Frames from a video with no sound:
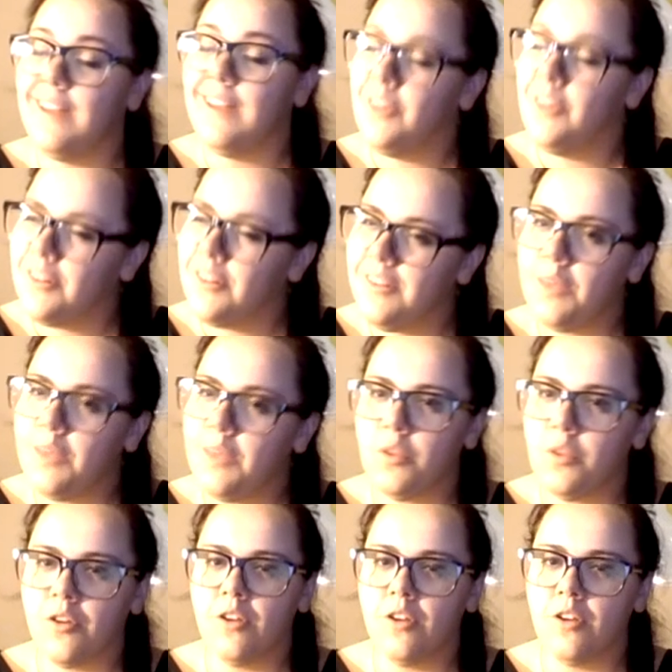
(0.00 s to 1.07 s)
and you can see it when
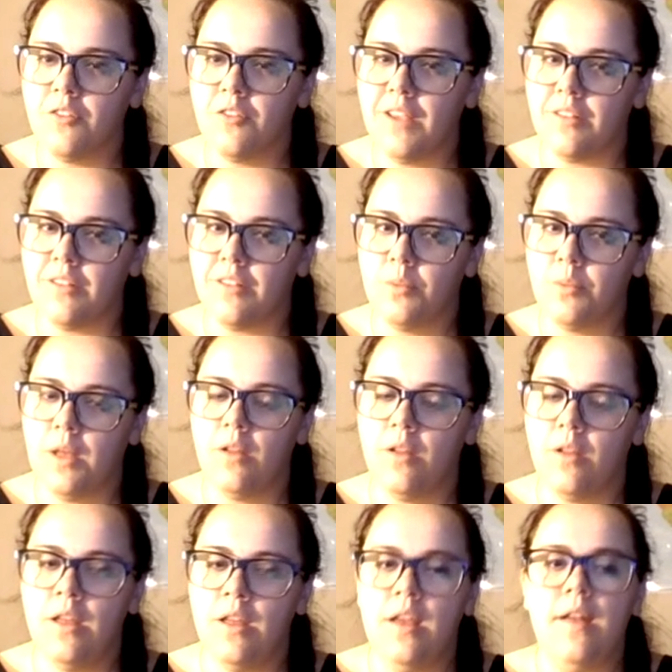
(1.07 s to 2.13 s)
they're on your face as
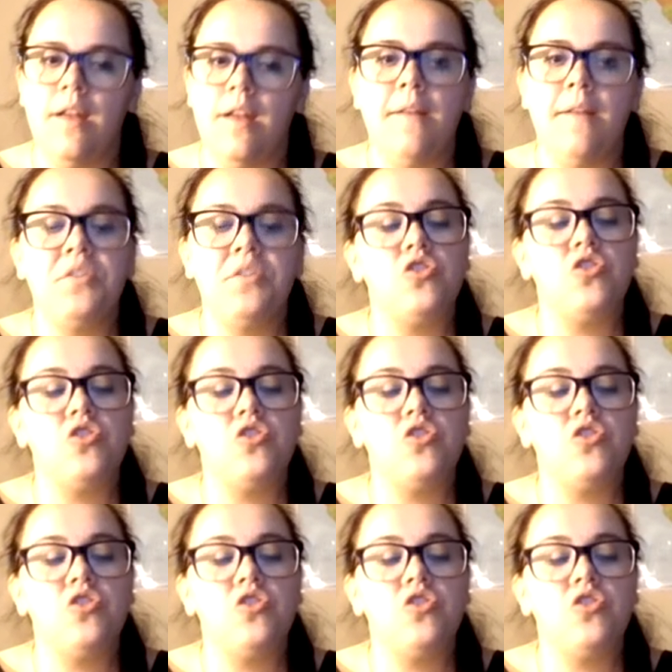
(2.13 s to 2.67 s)
well. The